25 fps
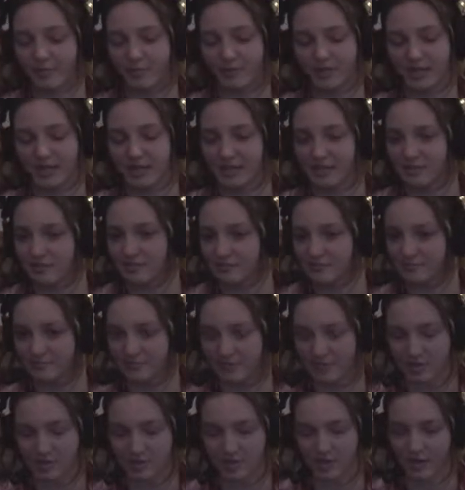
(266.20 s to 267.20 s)
We had
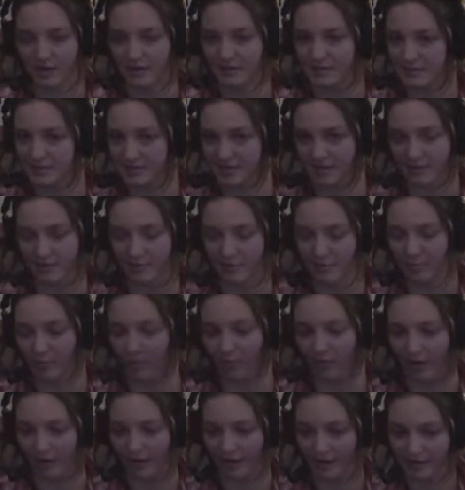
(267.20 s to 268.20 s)
the shots that we
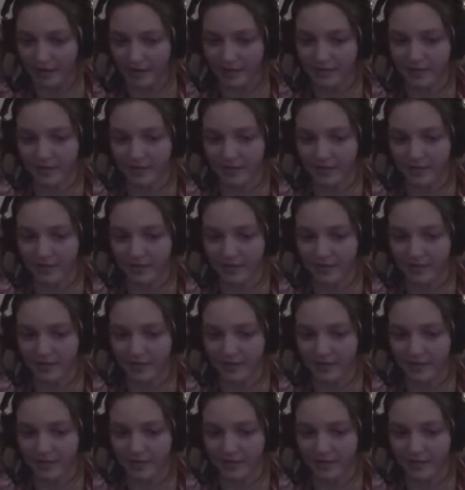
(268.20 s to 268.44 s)
wanted.